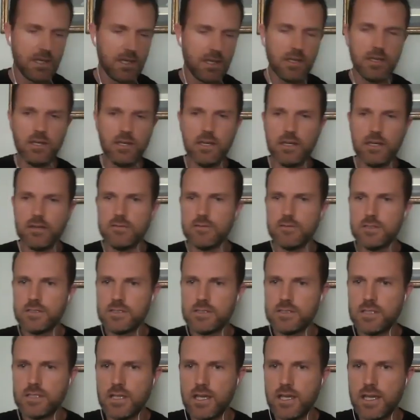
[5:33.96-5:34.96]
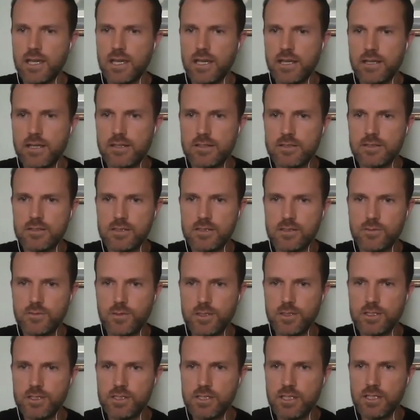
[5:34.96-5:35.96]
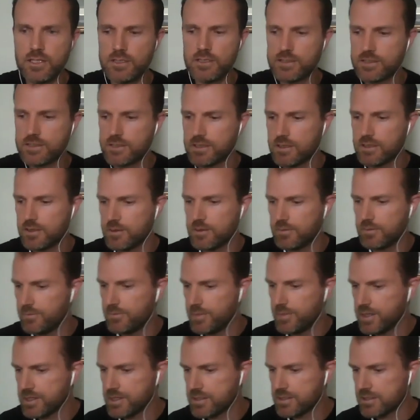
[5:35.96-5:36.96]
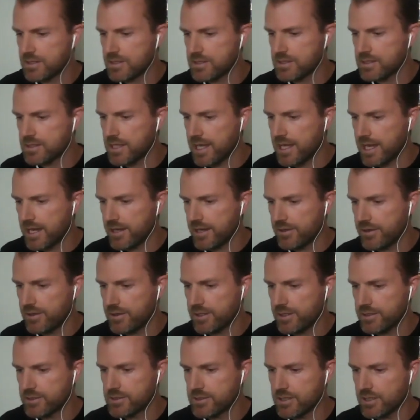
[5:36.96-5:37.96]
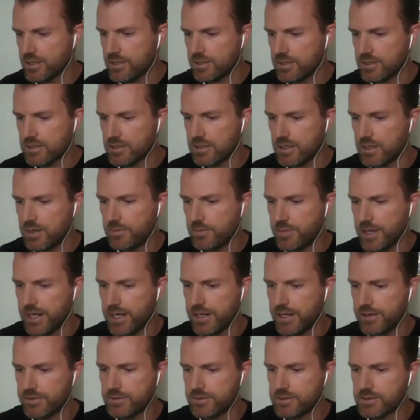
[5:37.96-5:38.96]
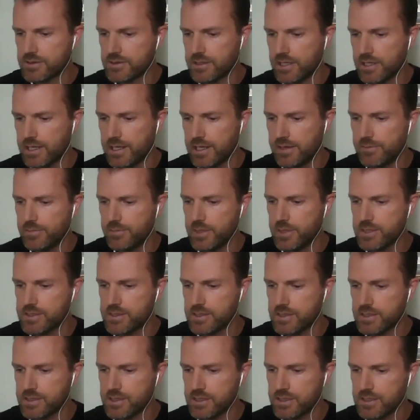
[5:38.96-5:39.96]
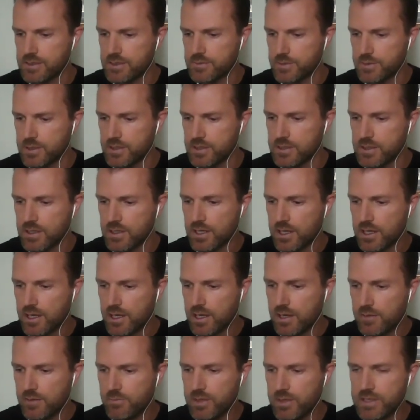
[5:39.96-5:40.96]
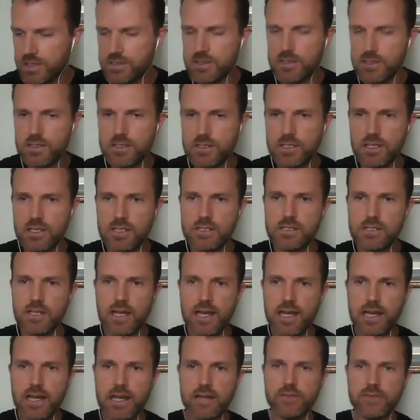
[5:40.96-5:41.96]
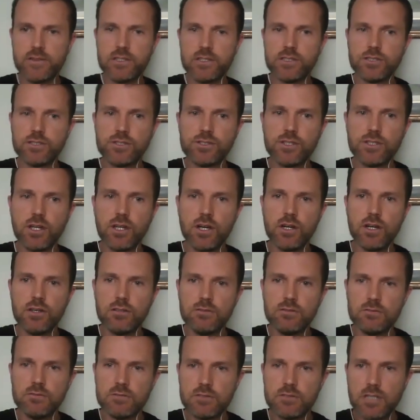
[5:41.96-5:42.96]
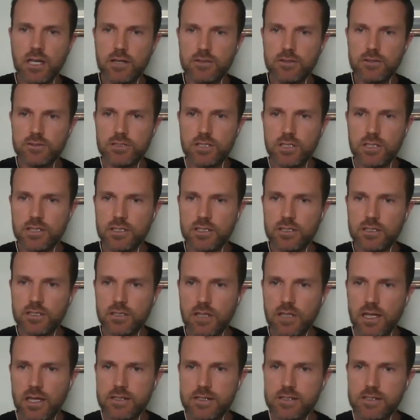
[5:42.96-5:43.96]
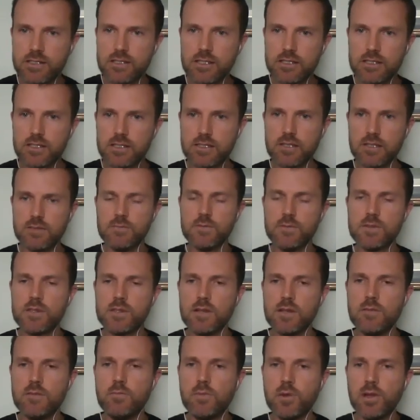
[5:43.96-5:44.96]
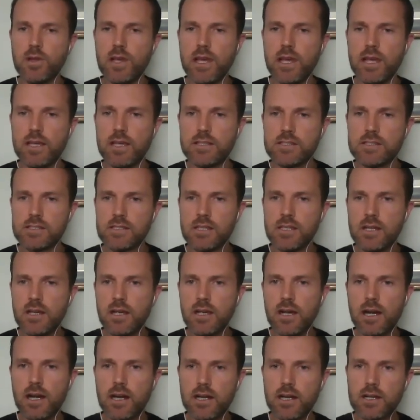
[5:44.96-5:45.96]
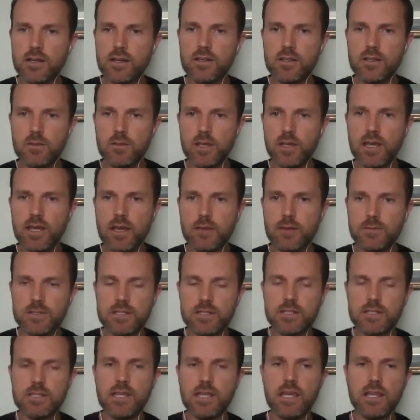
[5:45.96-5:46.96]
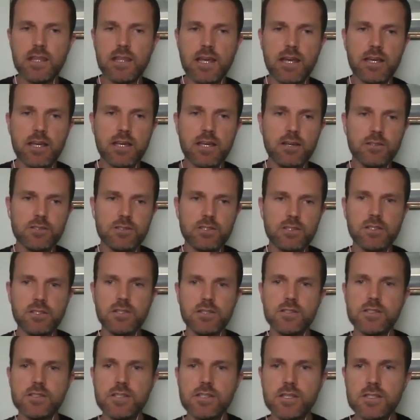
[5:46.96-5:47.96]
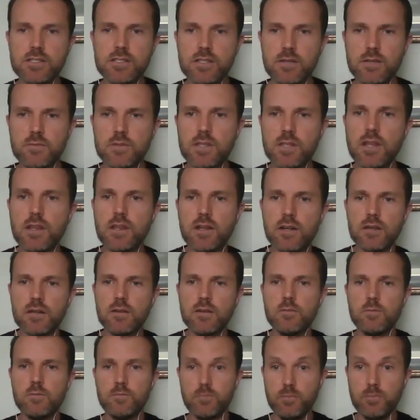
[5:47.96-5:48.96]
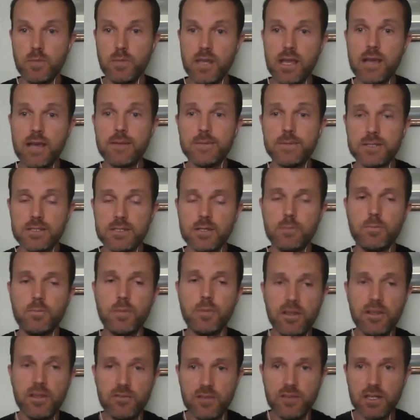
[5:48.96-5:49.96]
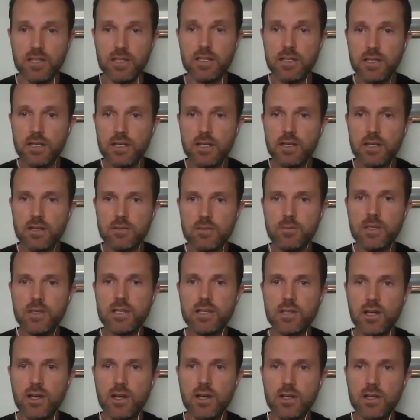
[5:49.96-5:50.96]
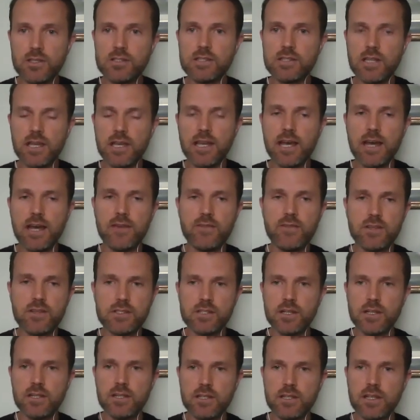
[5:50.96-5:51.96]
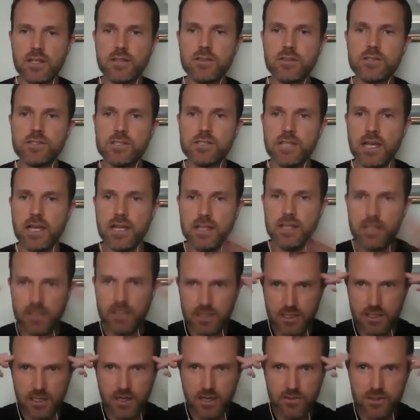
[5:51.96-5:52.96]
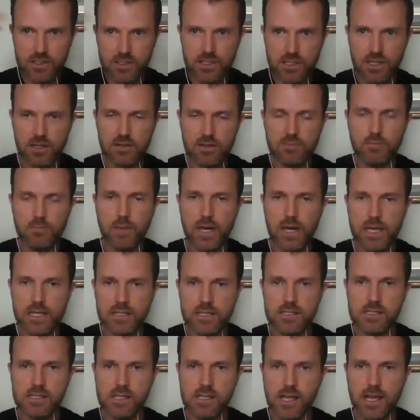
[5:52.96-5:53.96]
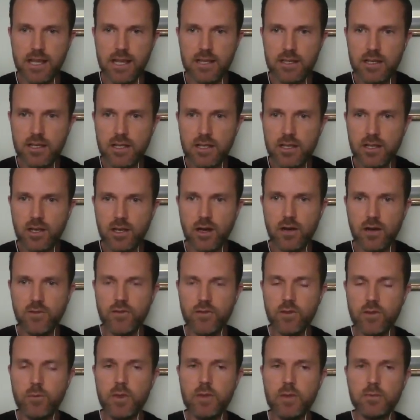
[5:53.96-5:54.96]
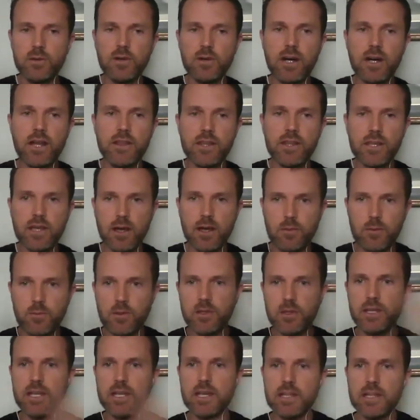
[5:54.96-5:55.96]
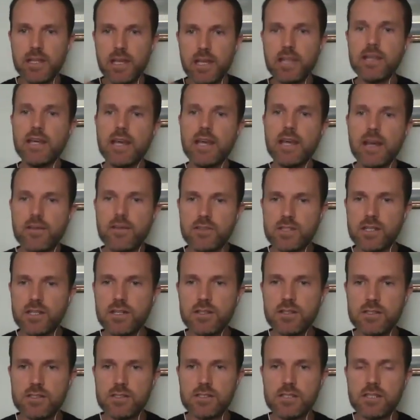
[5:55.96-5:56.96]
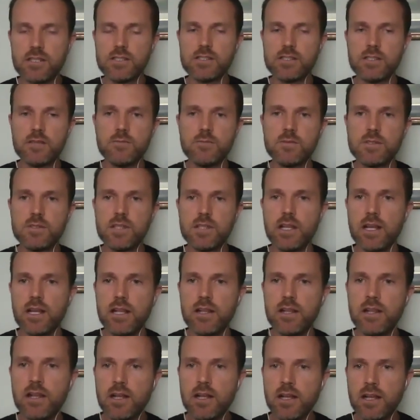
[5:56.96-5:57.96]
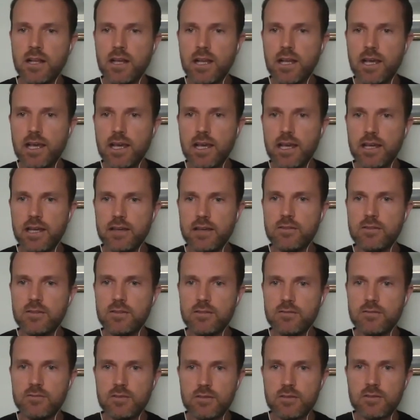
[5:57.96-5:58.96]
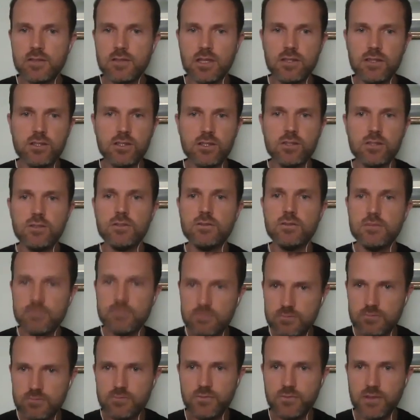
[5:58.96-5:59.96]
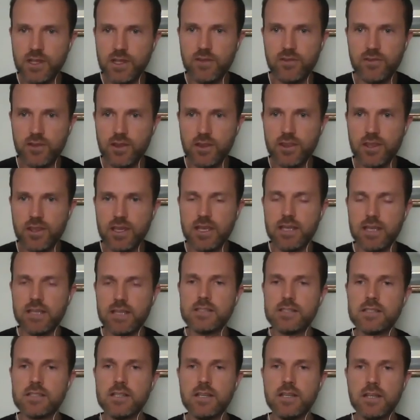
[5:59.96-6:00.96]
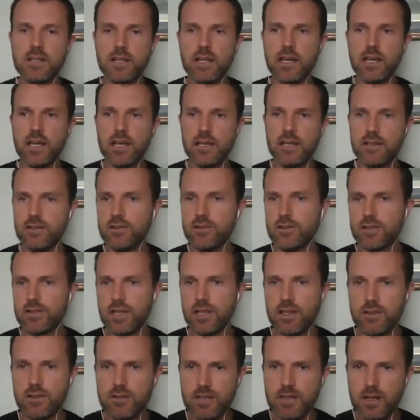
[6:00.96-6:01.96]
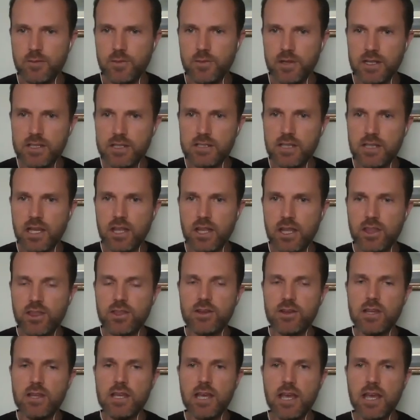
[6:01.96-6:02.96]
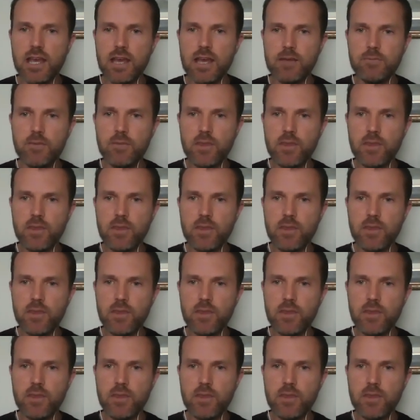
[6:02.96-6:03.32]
Yeah, let's switch gears to business now and talk about businesses, because businesses that have a strong culture and systems in place are going to be able to take that culture and systems, and they're going to be able to pivot because they have a certain understanding, they have a certain mindset of the people at the company, and then they have certain systems that can do different things. You look at companies like 3M